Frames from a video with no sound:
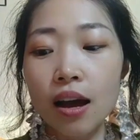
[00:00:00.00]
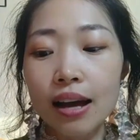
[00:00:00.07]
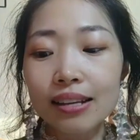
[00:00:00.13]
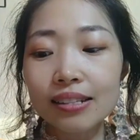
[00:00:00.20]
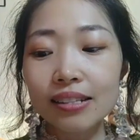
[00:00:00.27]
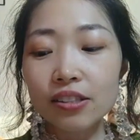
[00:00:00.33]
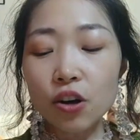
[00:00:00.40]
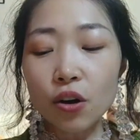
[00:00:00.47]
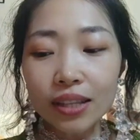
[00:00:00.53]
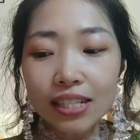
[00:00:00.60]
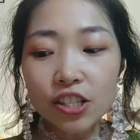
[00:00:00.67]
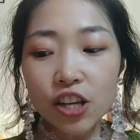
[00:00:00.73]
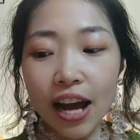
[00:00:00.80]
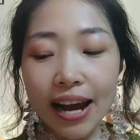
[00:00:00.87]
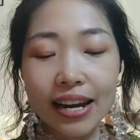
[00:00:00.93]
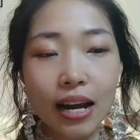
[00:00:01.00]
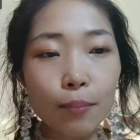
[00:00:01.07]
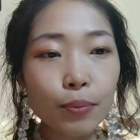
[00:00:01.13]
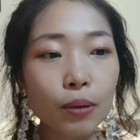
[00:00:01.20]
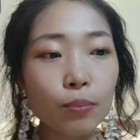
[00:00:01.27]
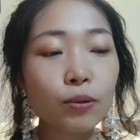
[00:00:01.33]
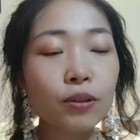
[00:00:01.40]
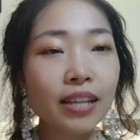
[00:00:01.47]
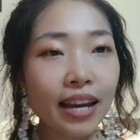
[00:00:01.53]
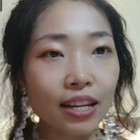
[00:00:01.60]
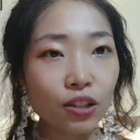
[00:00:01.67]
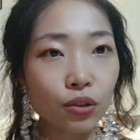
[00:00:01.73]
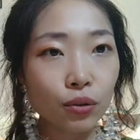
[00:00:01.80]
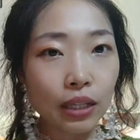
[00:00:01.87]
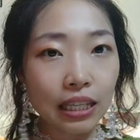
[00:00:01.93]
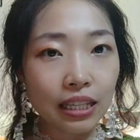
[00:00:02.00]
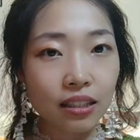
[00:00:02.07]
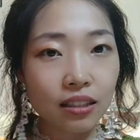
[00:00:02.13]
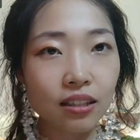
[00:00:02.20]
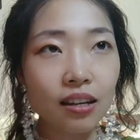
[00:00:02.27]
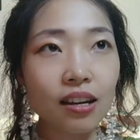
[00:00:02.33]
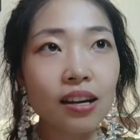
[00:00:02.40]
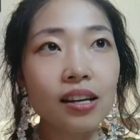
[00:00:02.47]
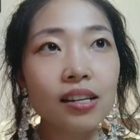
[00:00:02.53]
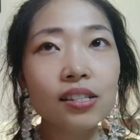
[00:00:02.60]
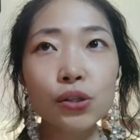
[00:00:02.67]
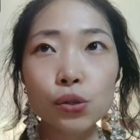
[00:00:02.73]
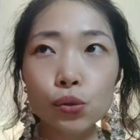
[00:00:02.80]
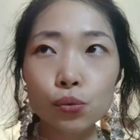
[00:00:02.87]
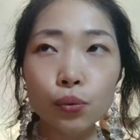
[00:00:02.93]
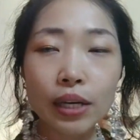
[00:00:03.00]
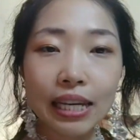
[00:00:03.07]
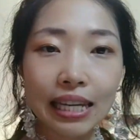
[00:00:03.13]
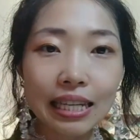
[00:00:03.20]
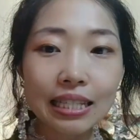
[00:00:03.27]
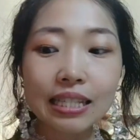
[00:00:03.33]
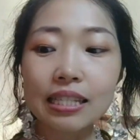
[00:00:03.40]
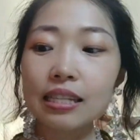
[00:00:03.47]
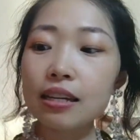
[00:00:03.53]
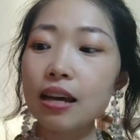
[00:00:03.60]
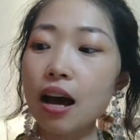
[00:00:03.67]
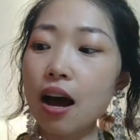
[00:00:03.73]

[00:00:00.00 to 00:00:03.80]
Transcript: In northern China, people tend to eat sweet,